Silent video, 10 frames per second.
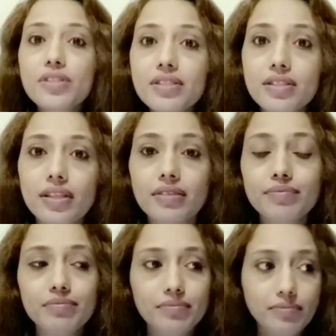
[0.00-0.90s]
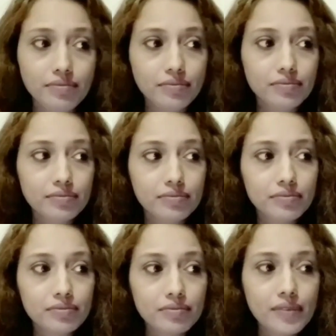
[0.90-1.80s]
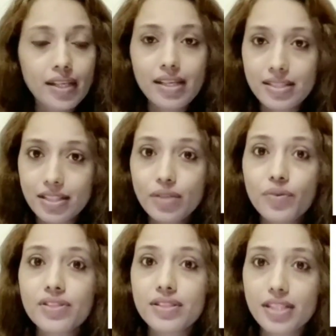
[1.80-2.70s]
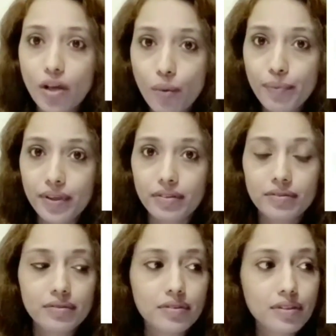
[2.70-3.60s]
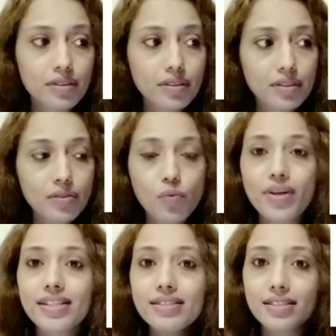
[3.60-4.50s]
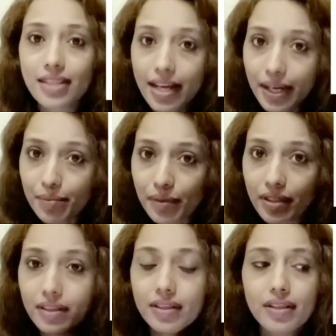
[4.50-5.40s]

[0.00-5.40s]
university? Is the university open? What is the time?